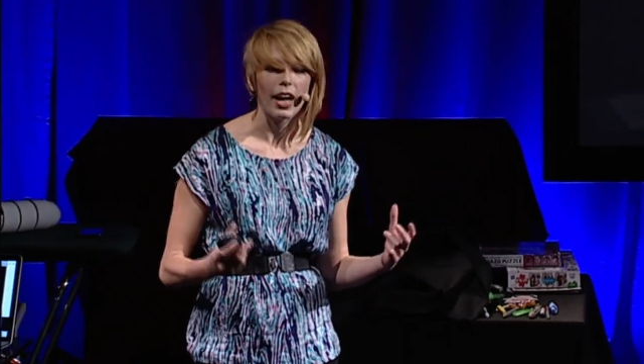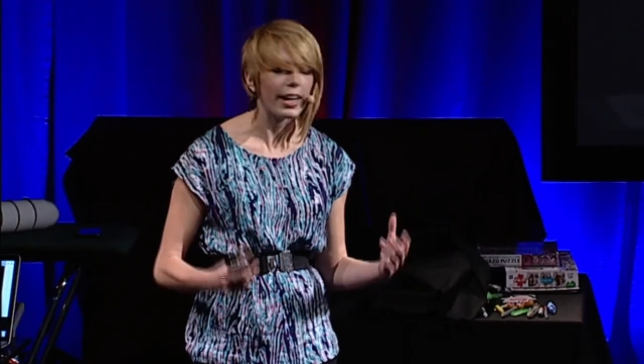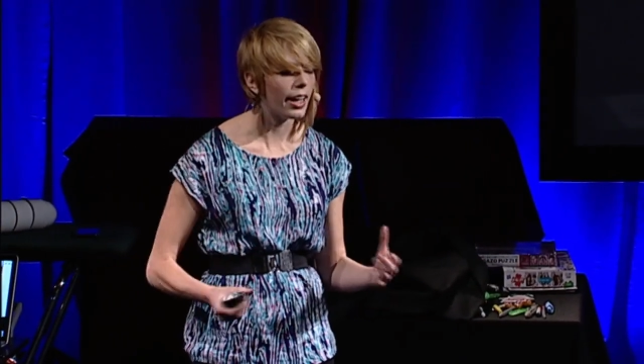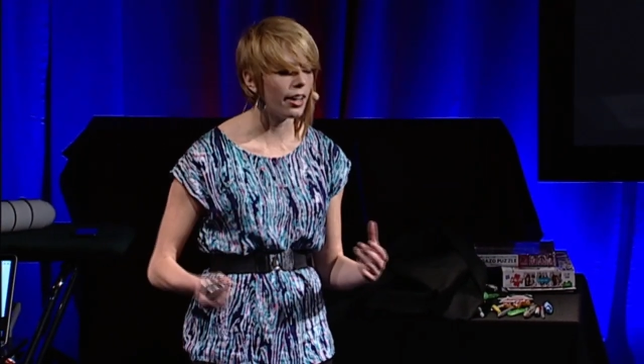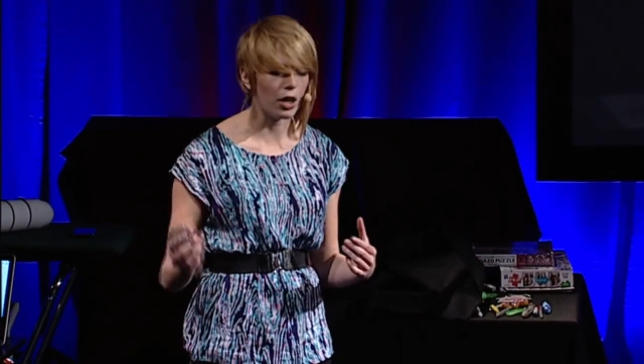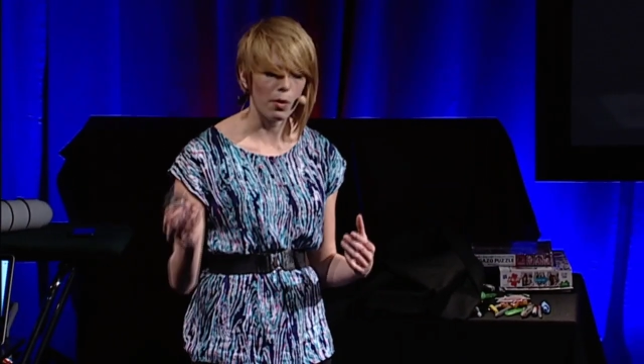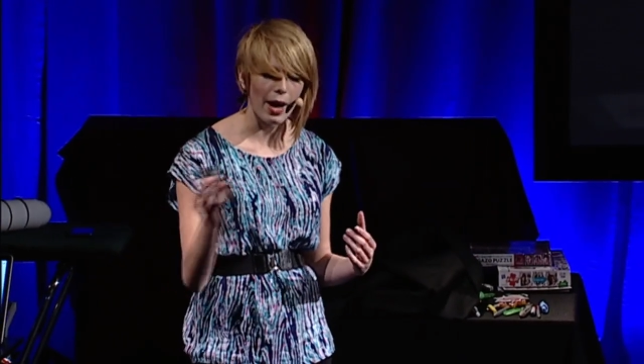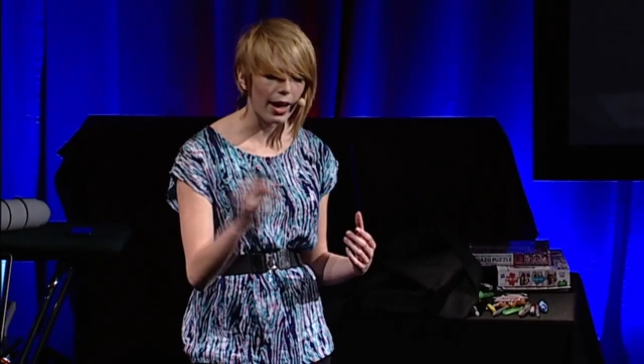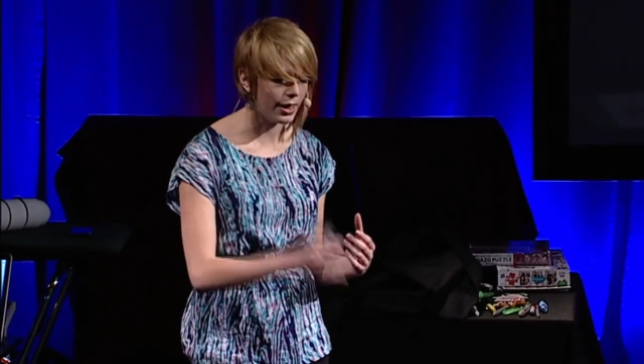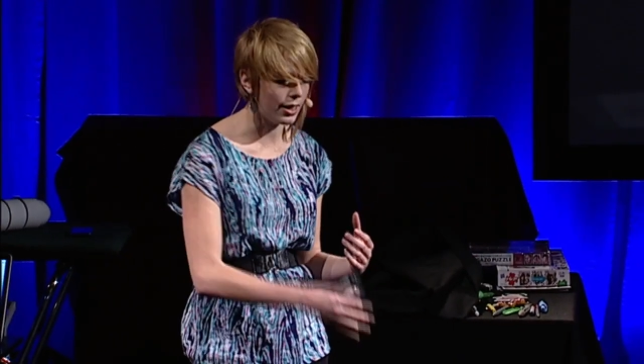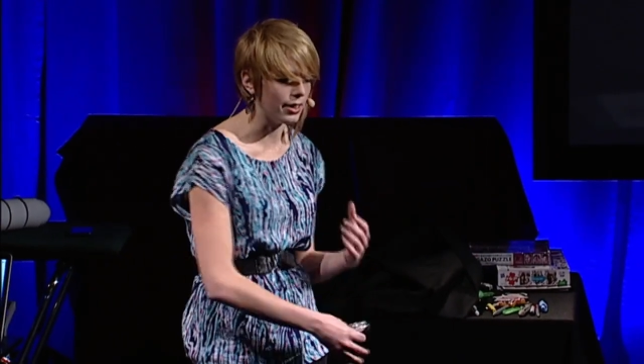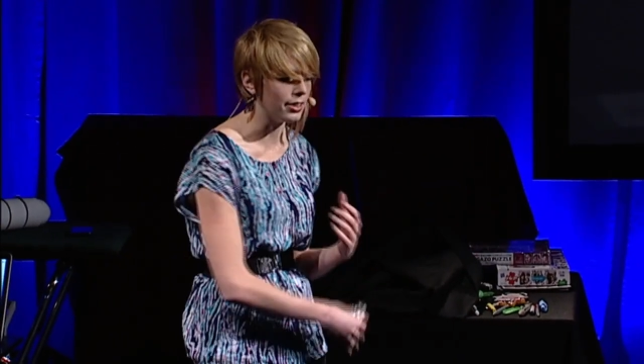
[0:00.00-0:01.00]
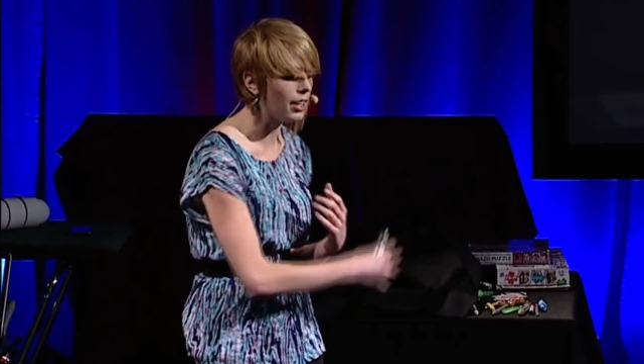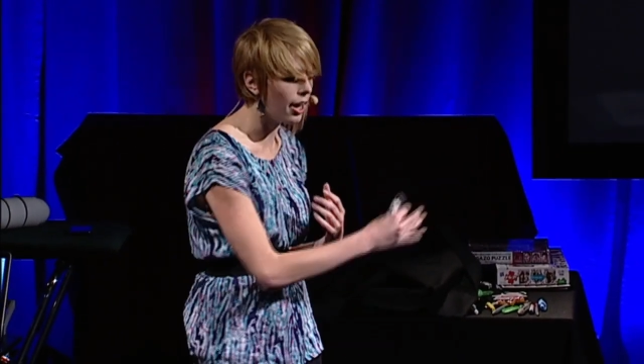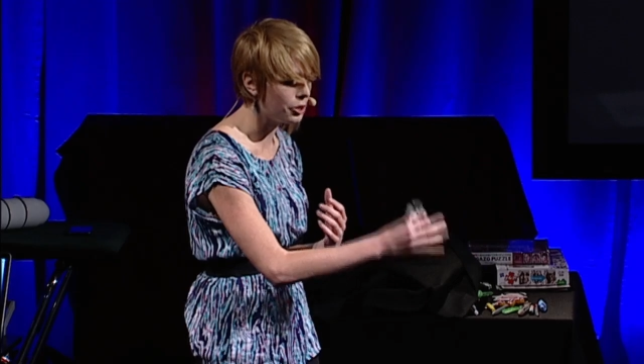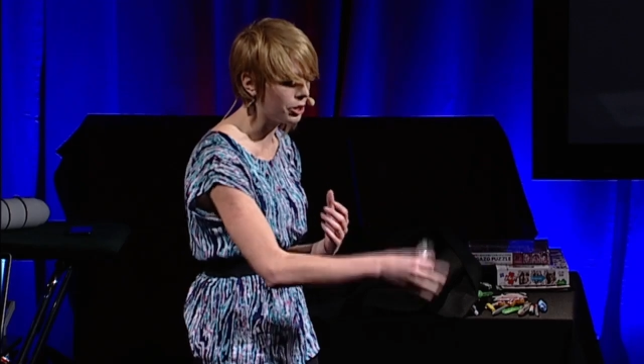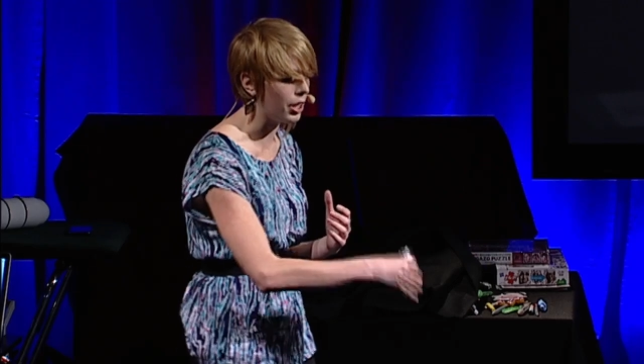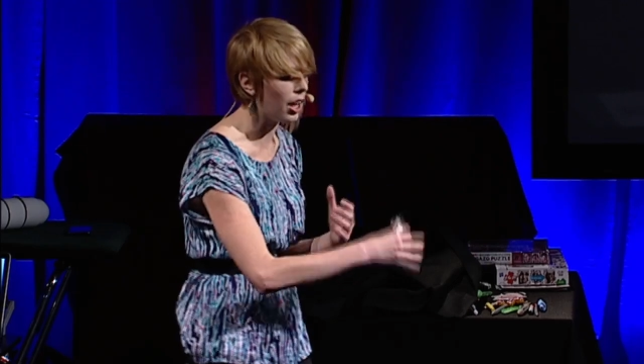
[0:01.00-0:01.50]
I can't go back in and
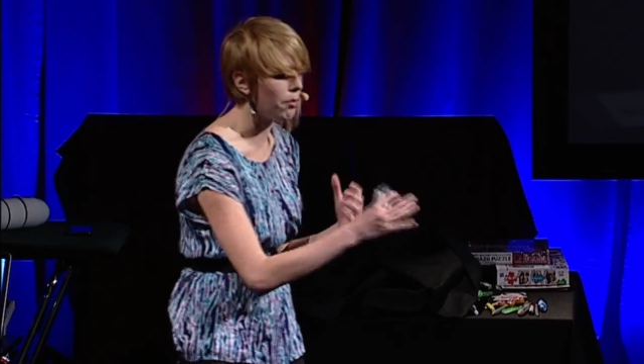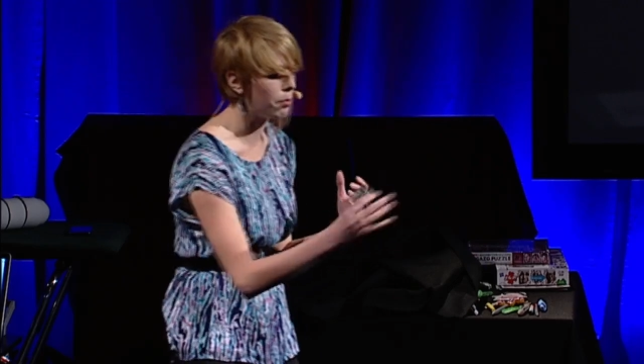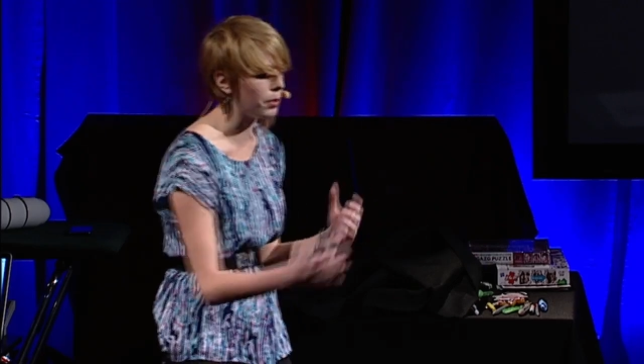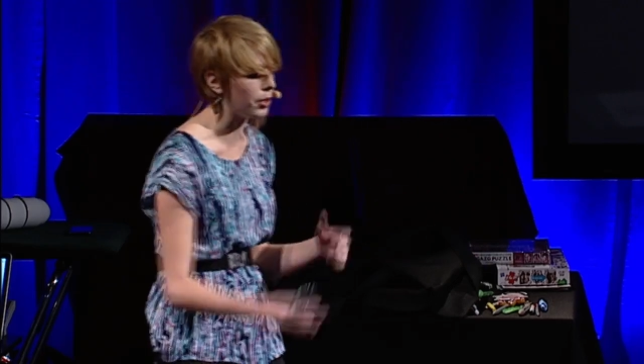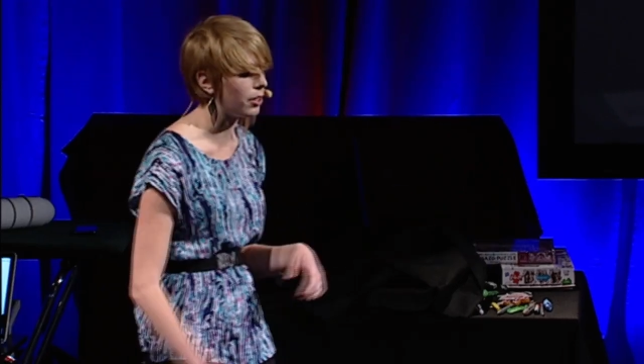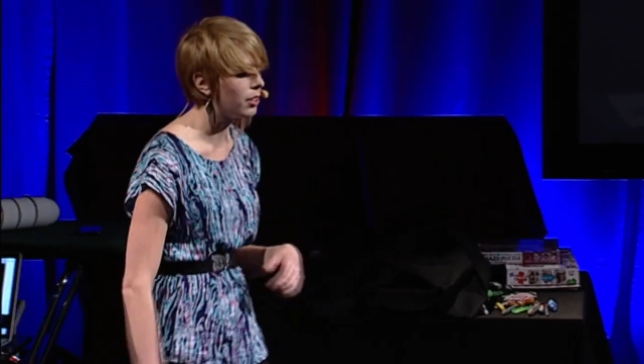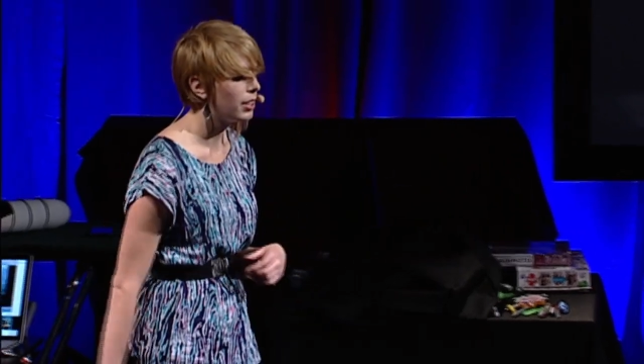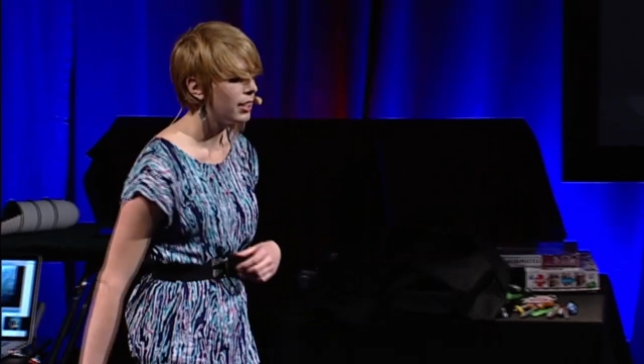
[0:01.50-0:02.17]
touch it up or